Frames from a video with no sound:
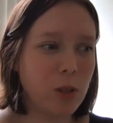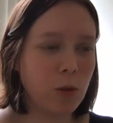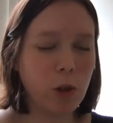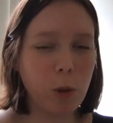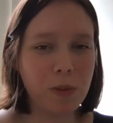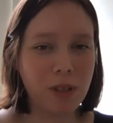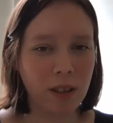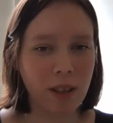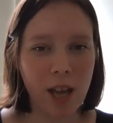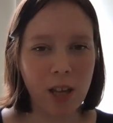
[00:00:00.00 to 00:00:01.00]
groups
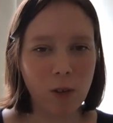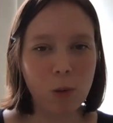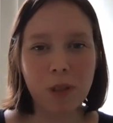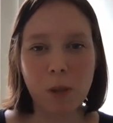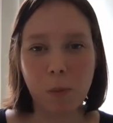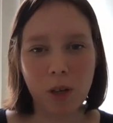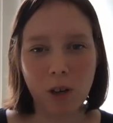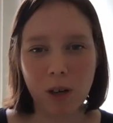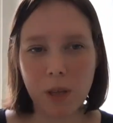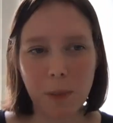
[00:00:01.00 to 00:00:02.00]
like the A group and the B
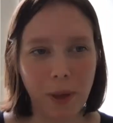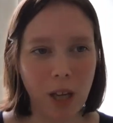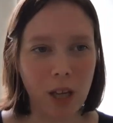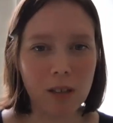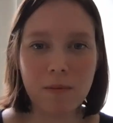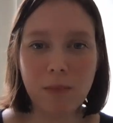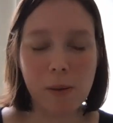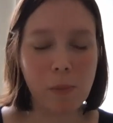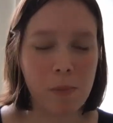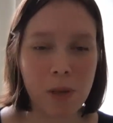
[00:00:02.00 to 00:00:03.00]
group, maybe
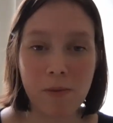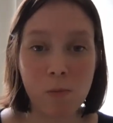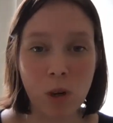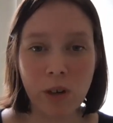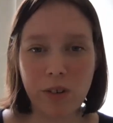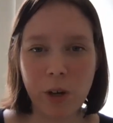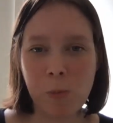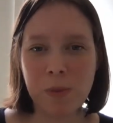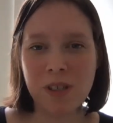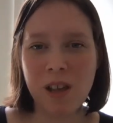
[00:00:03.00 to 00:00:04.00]
might be even more
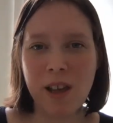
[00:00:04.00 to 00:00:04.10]
groups,